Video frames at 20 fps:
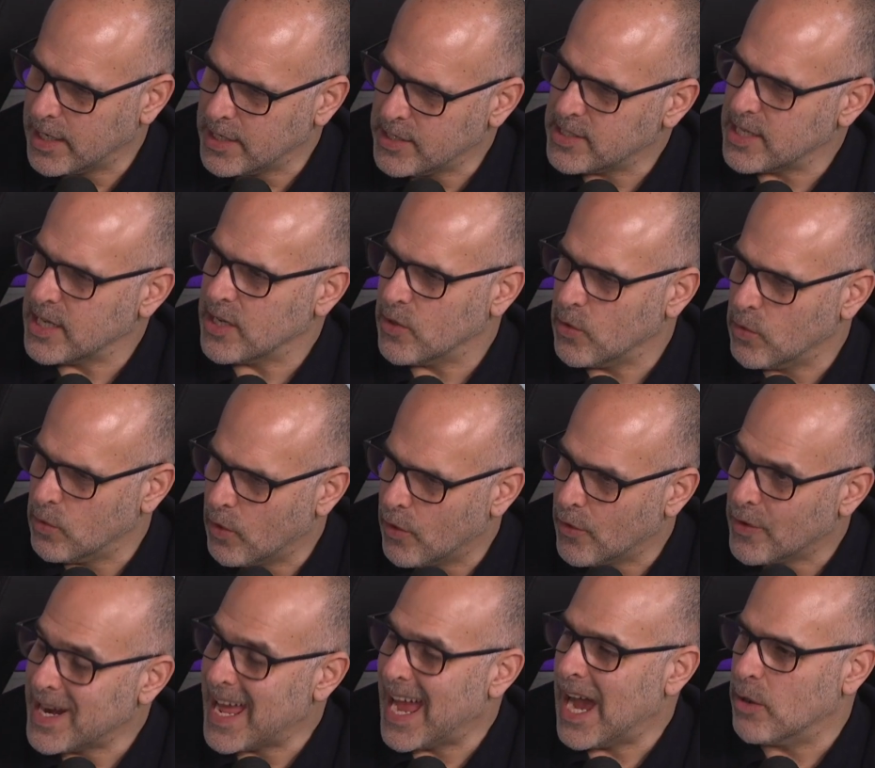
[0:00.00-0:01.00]
a
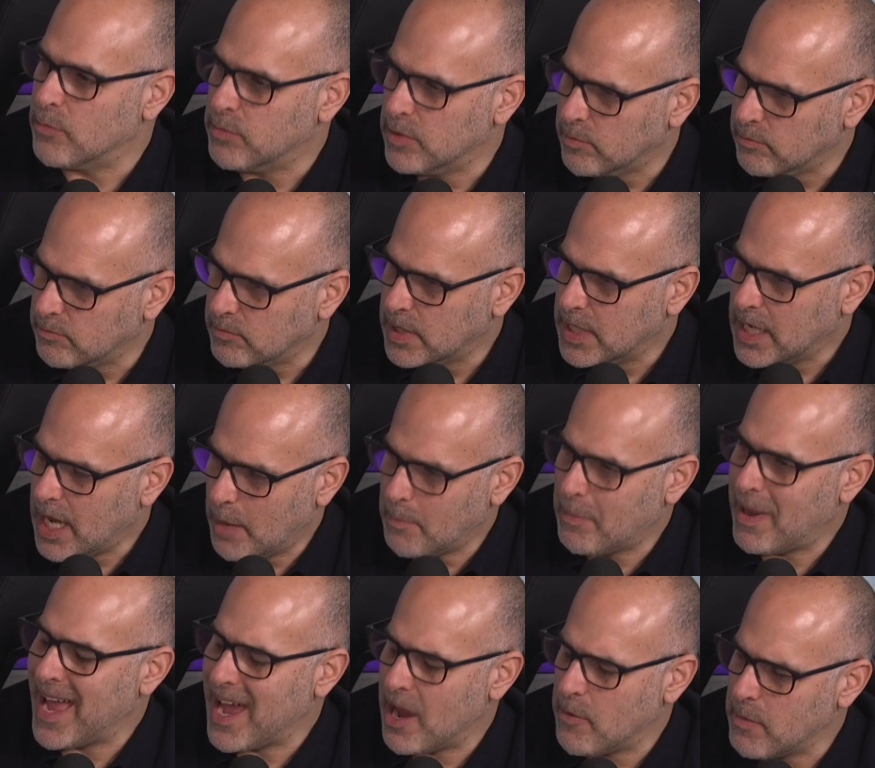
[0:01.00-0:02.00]
single or an album
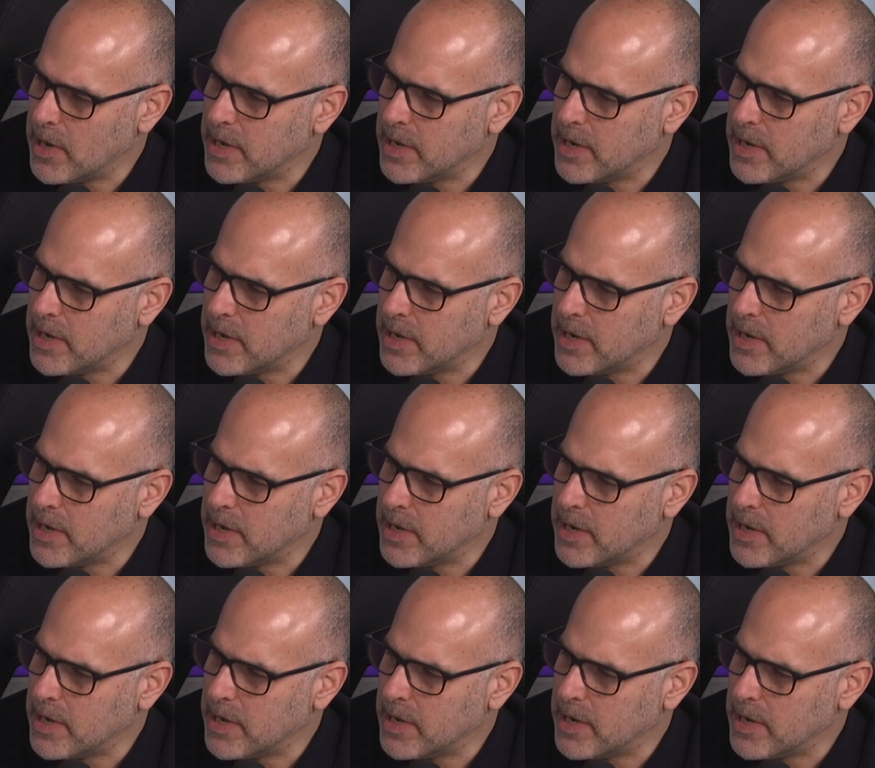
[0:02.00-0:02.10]
and pay